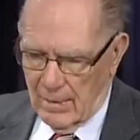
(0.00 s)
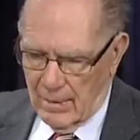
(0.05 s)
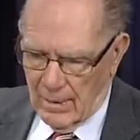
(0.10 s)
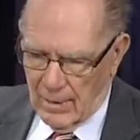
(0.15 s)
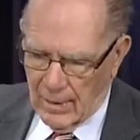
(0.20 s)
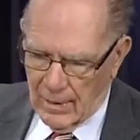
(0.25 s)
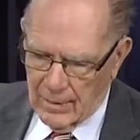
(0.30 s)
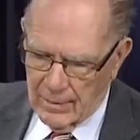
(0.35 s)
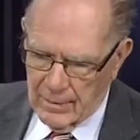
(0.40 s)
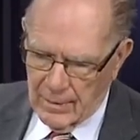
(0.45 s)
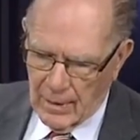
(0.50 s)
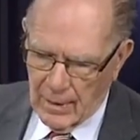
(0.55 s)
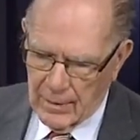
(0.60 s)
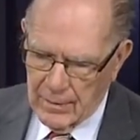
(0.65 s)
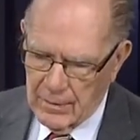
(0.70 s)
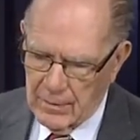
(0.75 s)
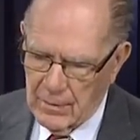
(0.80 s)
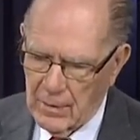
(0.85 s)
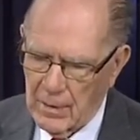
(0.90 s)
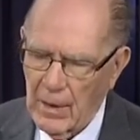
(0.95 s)

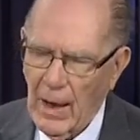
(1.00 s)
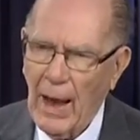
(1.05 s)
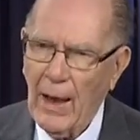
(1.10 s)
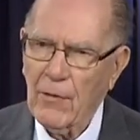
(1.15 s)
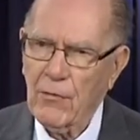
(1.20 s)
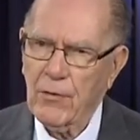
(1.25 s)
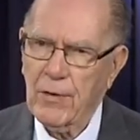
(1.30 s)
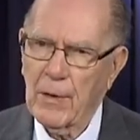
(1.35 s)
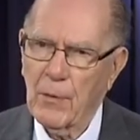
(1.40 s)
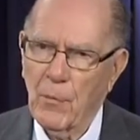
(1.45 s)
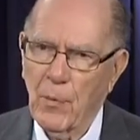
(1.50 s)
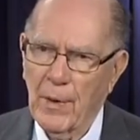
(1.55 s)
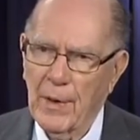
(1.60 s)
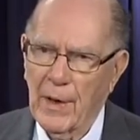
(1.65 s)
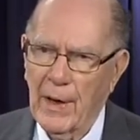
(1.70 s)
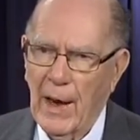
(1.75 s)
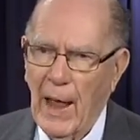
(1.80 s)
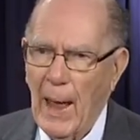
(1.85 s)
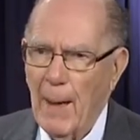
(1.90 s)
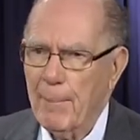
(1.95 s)
And actually what
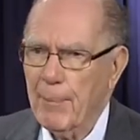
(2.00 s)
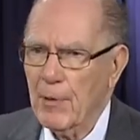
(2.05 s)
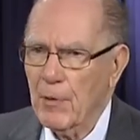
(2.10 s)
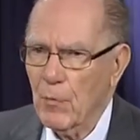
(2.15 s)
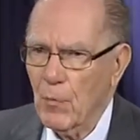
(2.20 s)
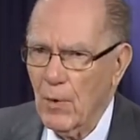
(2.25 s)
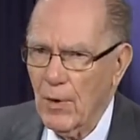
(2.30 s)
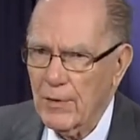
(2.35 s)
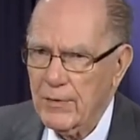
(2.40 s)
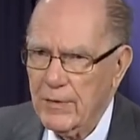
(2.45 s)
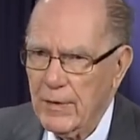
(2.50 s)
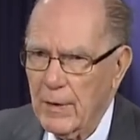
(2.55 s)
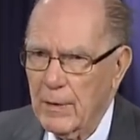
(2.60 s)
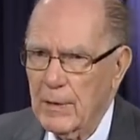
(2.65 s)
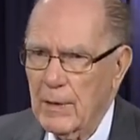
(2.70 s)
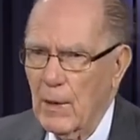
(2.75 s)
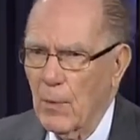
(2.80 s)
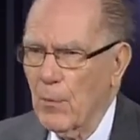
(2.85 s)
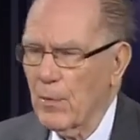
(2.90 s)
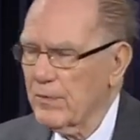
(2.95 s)
had happened was
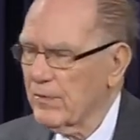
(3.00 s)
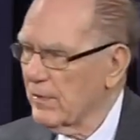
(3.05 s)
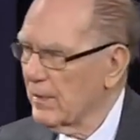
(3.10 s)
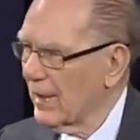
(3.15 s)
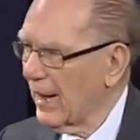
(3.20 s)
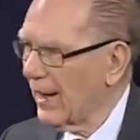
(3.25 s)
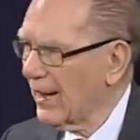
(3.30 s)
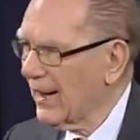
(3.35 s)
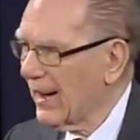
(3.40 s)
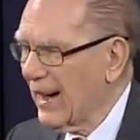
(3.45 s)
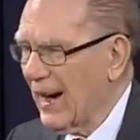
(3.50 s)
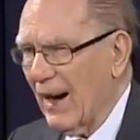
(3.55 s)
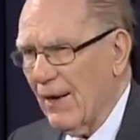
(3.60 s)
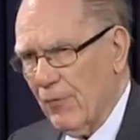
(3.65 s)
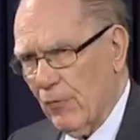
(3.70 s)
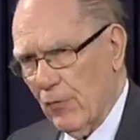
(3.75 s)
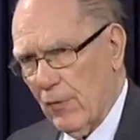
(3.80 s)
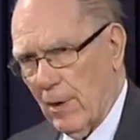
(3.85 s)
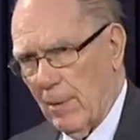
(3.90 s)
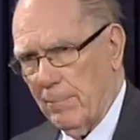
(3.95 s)
that there was a
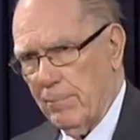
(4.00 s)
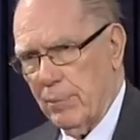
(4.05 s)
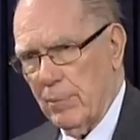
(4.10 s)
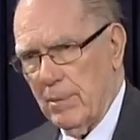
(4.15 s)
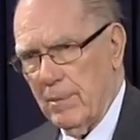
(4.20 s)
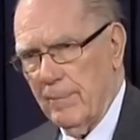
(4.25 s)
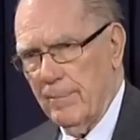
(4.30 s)
cover-up